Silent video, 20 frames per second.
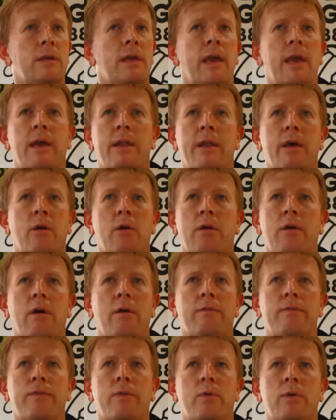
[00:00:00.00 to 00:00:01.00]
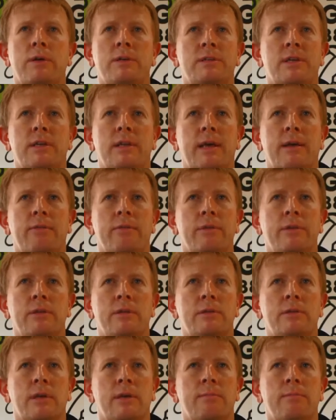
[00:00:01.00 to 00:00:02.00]
Yeah, no, I've always said Aaron
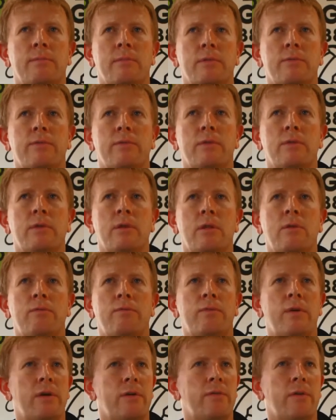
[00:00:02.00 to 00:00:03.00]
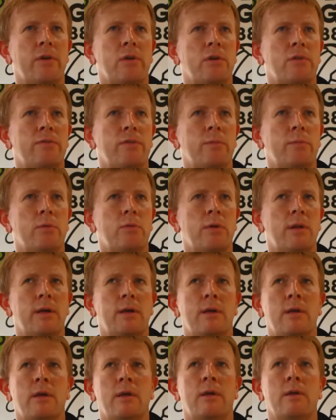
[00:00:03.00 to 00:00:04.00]
is a very, very good footballer,
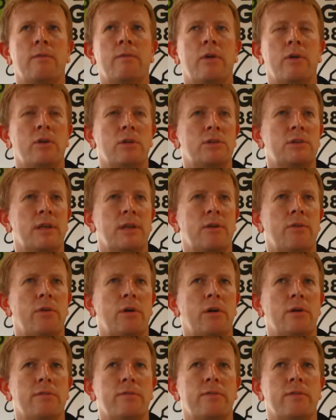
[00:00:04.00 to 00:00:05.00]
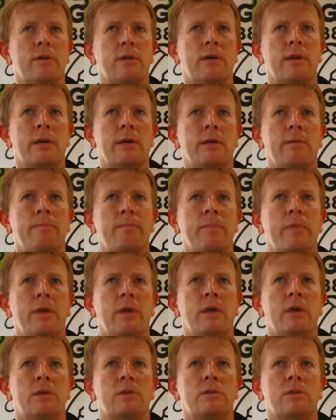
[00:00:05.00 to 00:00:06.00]
very good centre-half.
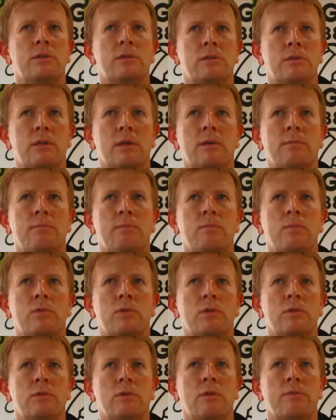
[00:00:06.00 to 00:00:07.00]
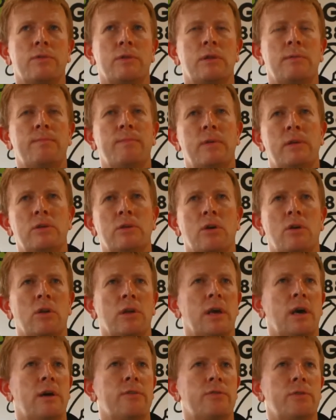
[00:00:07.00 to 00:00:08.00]
Obviously, he's got to
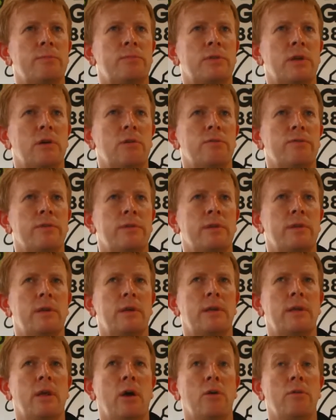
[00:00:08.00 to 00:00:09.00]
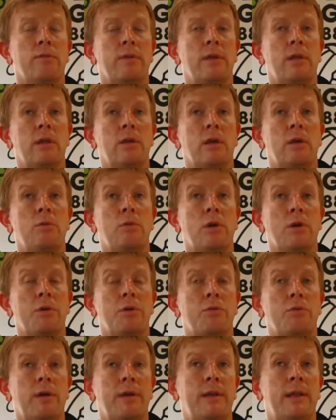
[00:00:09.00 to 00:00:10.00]
look after himself, and hopefully he'll go
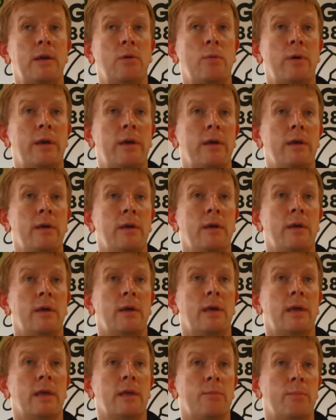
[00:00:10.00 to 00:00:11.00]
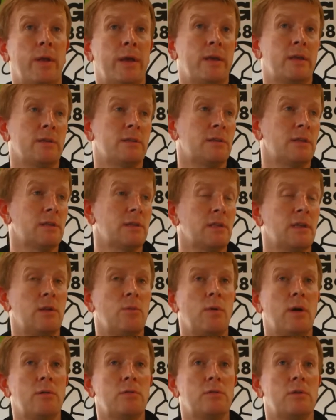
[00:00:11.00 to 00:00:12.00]
on a run now where he can play consistently
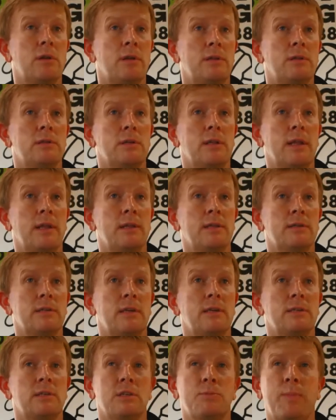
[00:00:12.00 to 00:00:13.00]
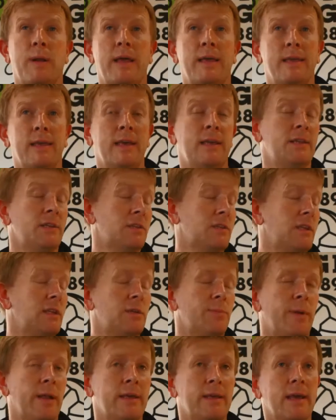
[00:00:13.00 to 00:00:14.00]
well until the end of the season. He just needs
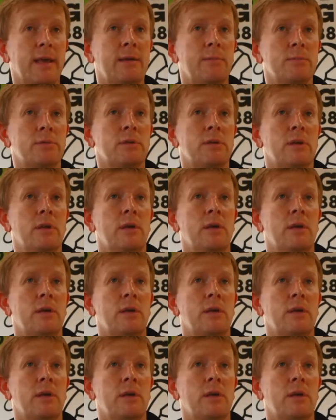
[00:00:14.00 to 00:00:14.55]
to play games.